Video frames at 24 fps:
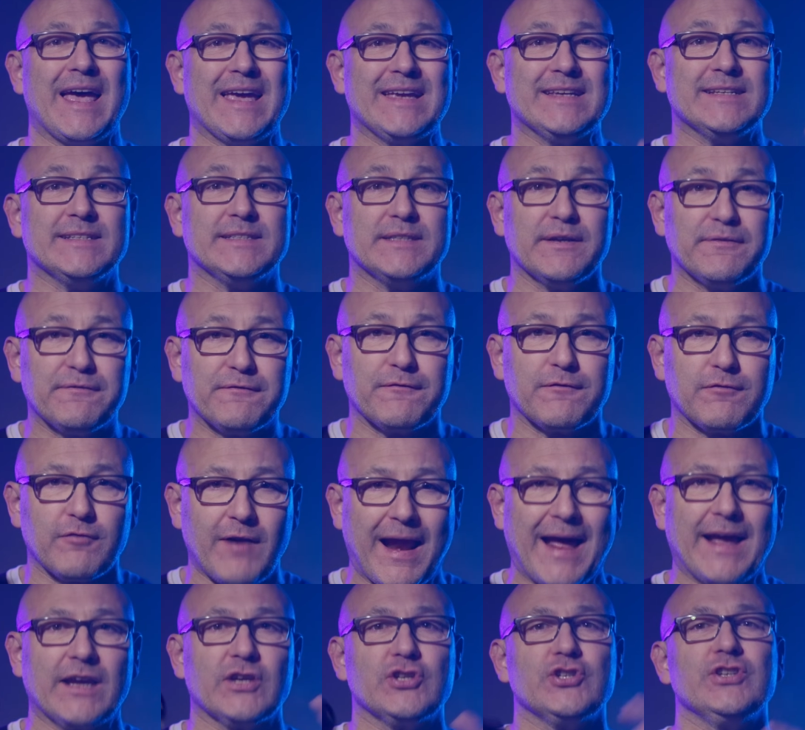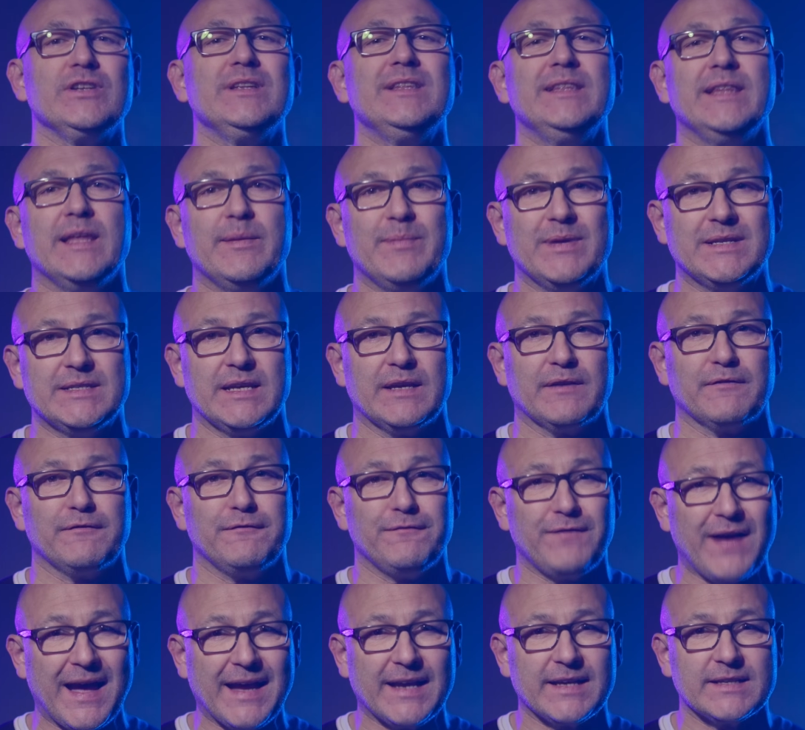a diffraction limiting
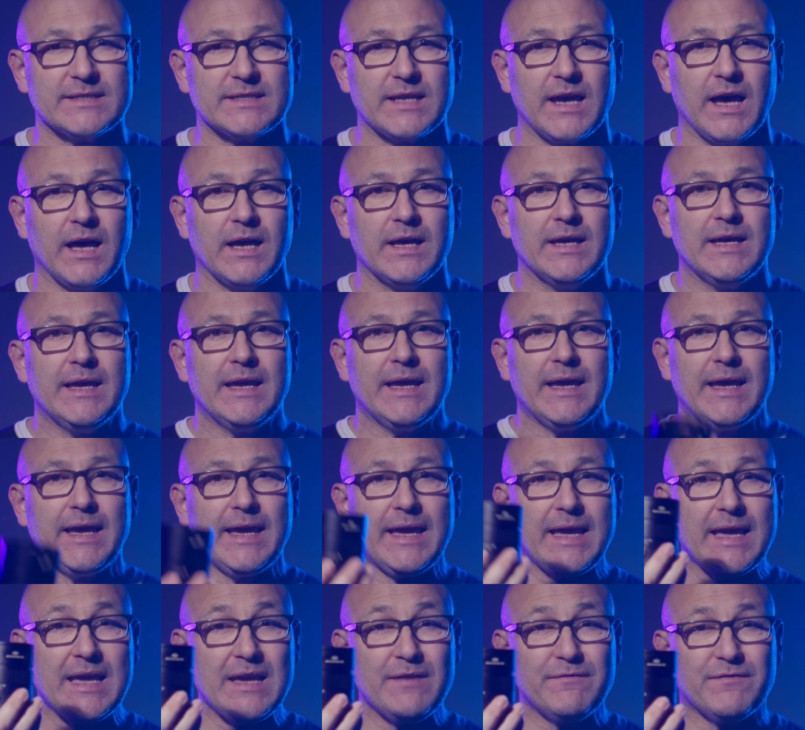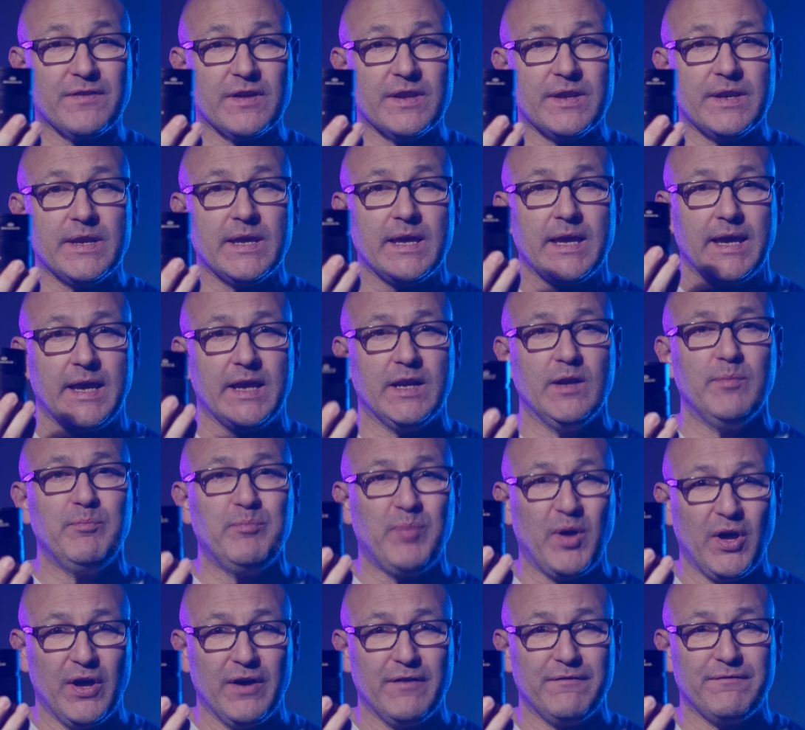factor, even in a
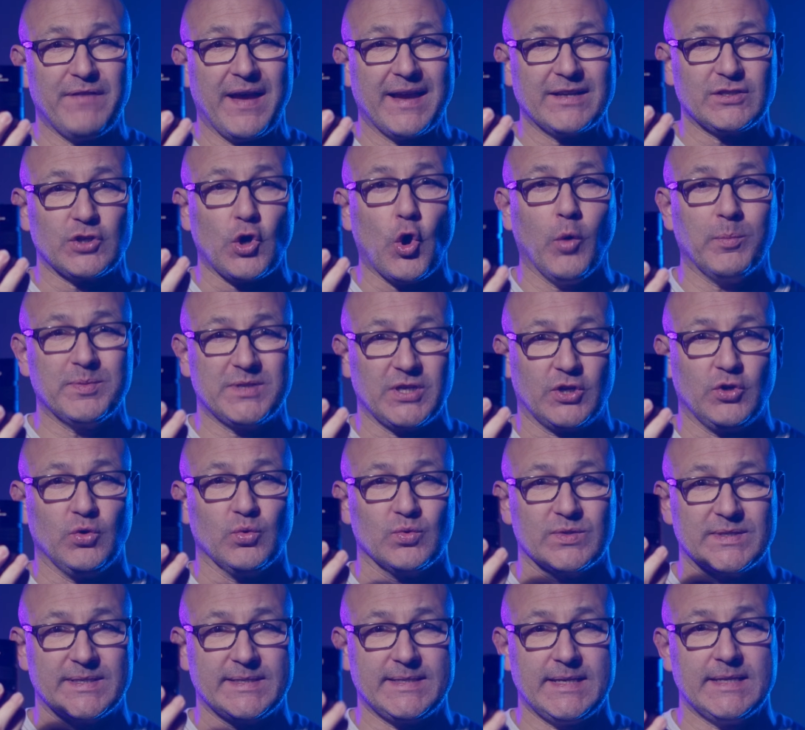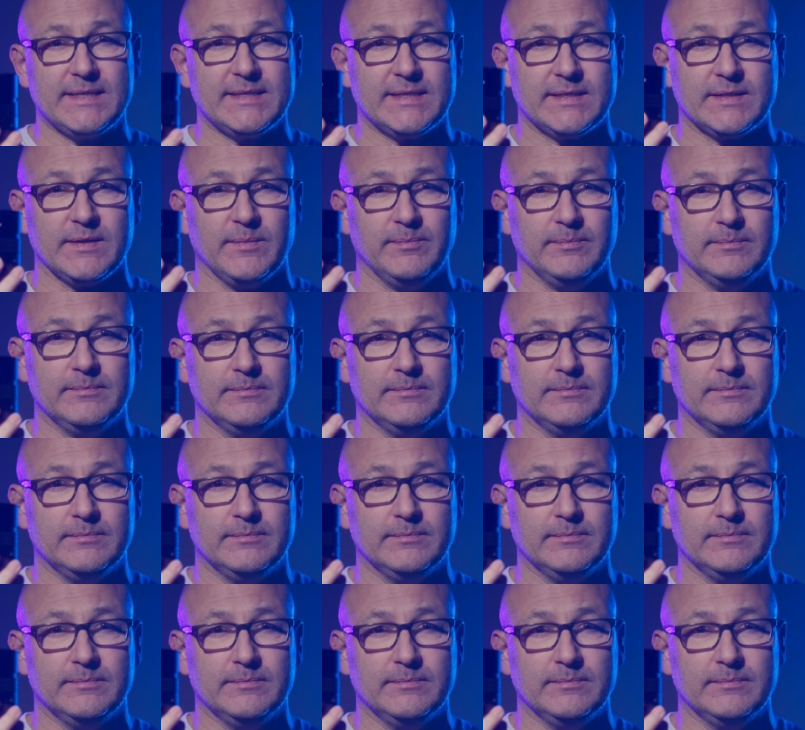perfect optical system.